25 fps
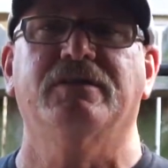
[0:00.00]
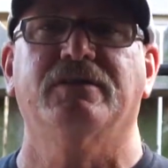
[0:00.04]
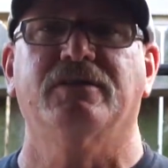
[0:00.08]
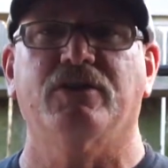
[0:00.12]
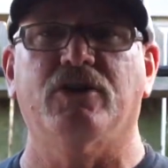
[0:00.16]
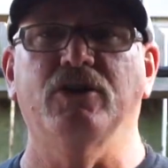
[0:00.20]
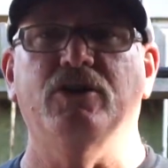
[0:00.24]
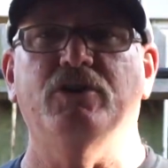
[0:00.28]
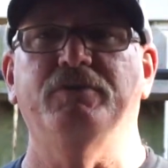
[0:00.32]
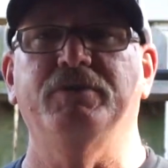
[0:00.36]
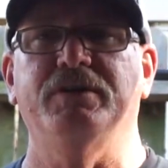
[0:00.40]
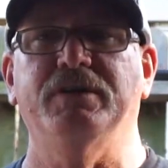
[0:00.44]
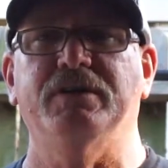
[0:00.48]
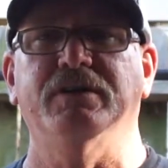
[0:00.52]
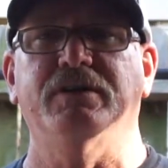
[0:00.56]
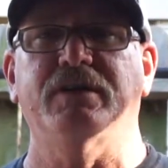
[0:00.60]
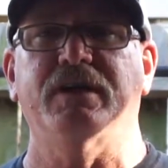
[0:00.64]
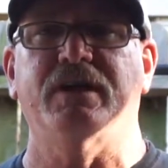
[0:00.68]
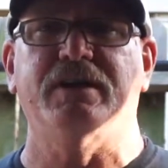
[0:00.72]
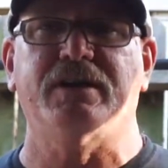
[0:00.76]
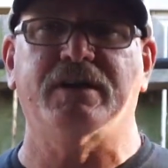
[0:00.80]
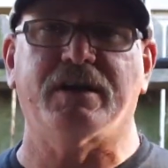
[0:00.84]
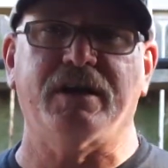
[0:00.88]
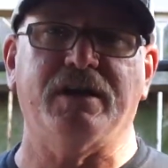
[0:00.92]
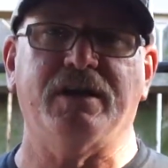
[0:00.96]
Kobe,
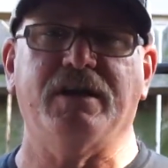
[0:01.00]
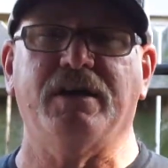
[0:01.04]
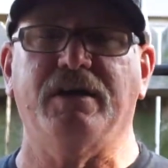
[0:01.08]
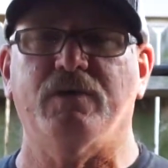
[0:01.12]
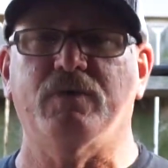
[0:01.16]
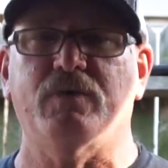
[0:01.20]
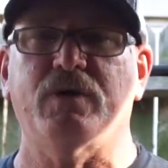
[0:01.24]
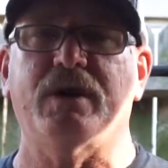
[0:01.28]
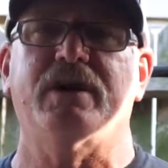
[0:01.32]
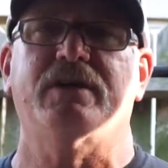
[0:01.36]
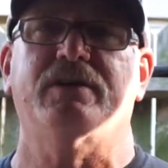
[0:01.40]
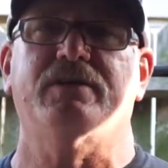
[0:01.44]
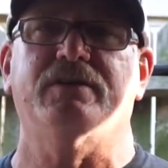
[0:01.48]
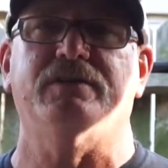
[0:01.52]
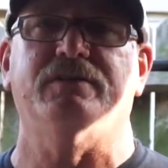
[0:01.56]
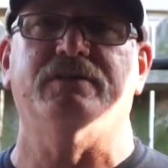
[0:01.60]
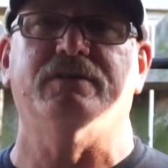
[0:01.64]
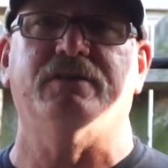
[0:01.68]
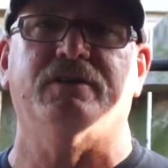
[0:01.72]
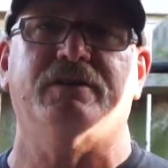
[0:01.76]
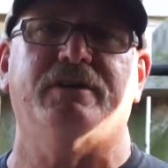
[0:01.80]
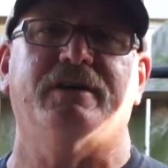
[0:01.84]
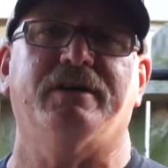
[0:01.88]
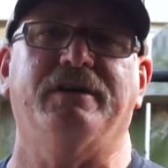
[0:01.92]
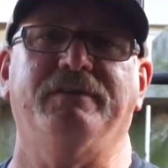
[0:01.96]
aka Wagyu,
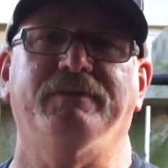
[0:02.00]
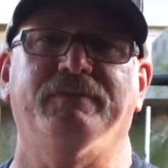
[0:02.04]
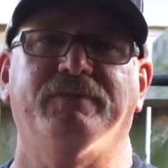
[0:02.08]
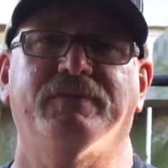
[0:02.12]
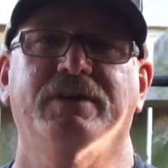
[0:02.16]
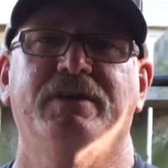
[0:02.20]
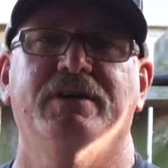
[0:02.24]
all right?